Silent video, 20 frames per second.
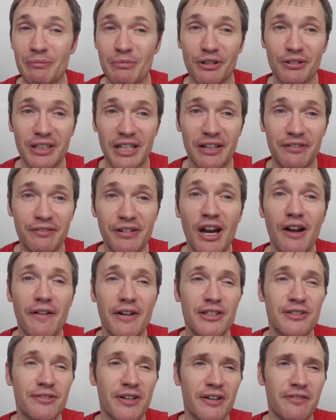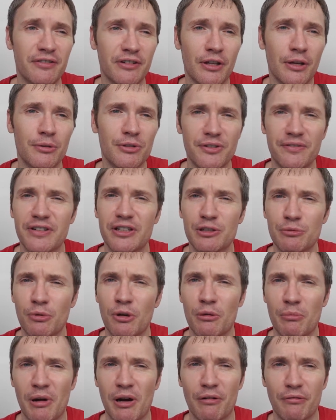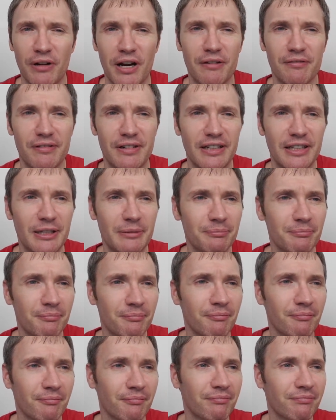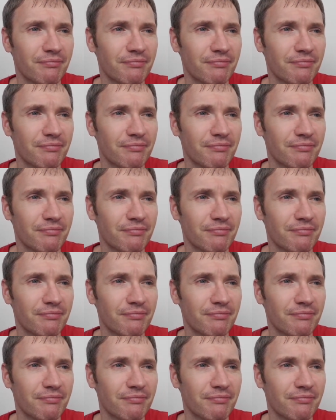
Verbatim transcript: But yeah, 3.5 out of 5 for those. I think it's probably about right really.